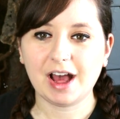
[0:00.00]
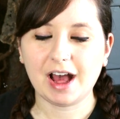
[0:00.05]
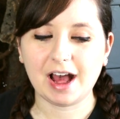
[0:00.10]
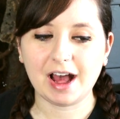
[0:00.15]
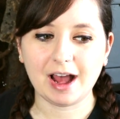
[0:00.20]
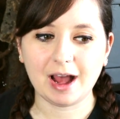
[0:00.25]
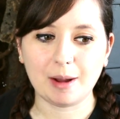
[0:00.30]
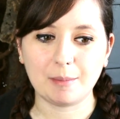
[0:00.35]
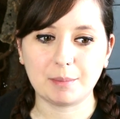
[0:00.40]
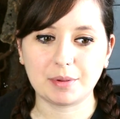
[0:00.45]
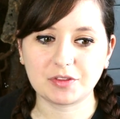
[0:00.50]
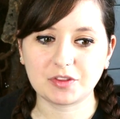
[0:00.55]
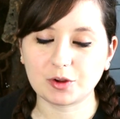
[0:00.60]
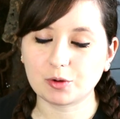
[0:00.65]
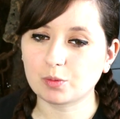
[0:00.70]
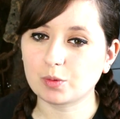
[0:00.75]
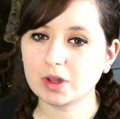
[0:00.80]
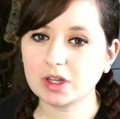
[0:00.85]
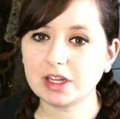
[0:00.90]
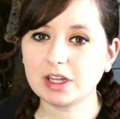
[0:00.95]
Uh, but
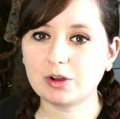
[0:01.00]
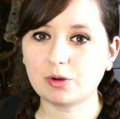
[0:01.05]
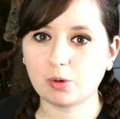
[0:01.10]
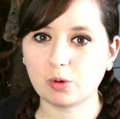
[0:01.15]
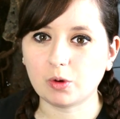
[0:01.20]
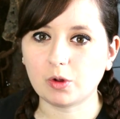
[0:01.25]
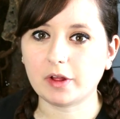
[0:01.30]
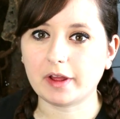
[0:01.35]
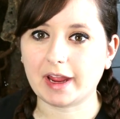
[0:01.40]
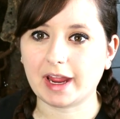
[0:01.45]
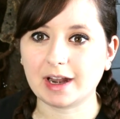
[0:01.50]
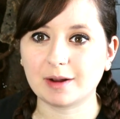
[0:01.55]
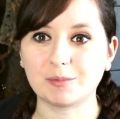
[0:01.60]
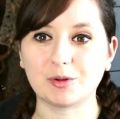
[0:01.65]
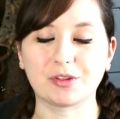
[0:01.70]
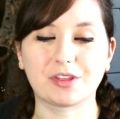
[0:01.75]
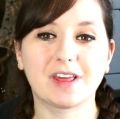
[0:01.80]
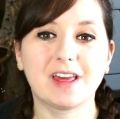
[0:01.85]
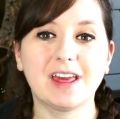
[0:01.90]
they're really cool animals.